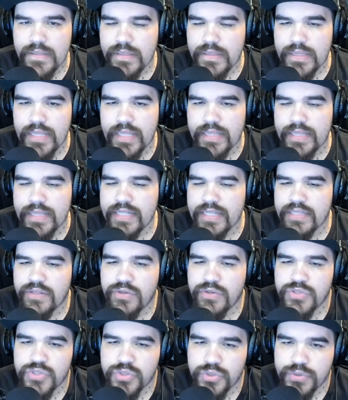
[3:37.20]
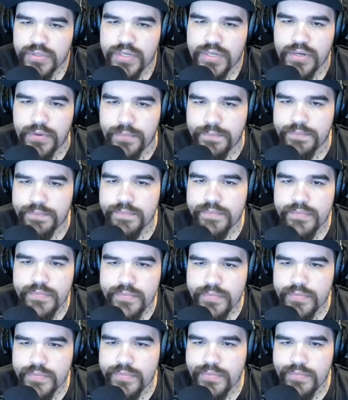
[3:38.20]
That those are, you know,
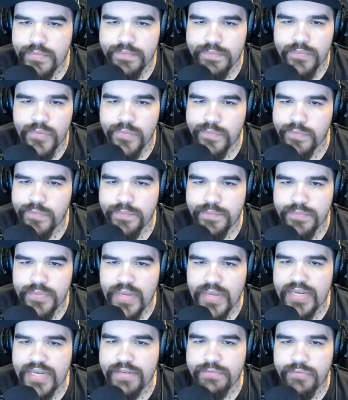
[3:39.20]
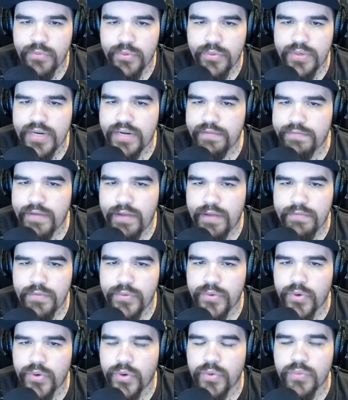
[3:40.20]
94, 95
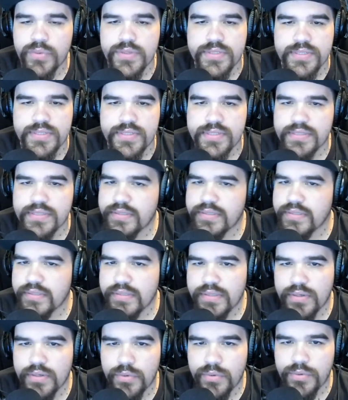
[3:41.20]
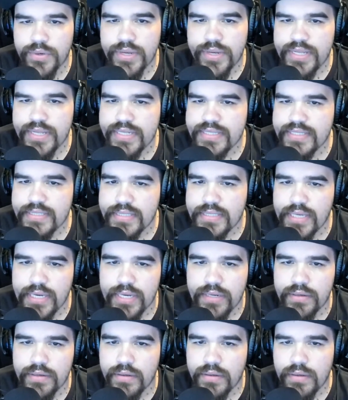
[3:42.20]
Owen Hart was
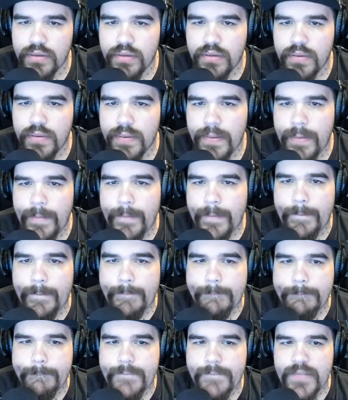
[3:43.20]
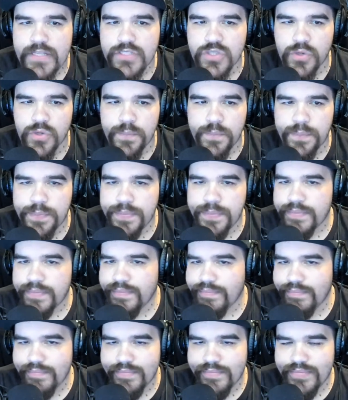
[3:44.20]
insane. So
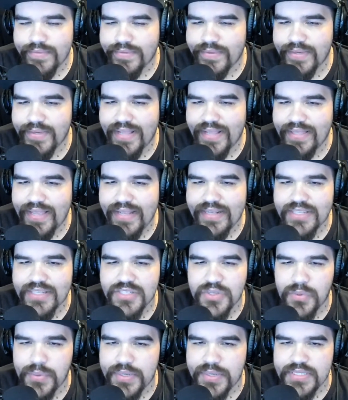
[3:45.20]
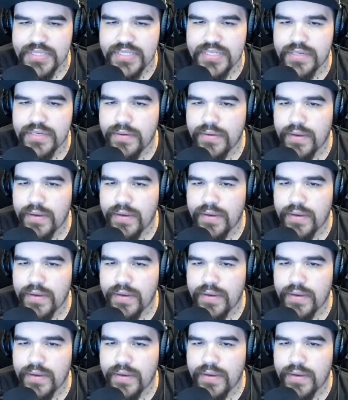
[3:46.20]
to get that is crazy.